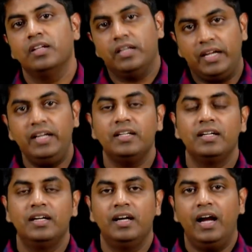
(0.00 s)
right,
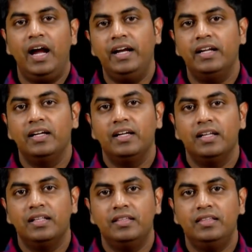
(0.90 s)
and
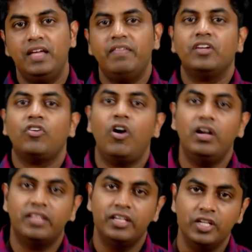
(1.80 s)
they were called
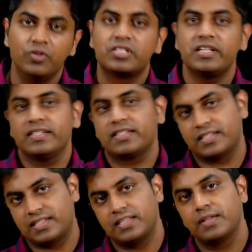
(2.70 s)
the news
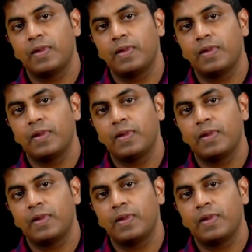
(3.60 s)
lists.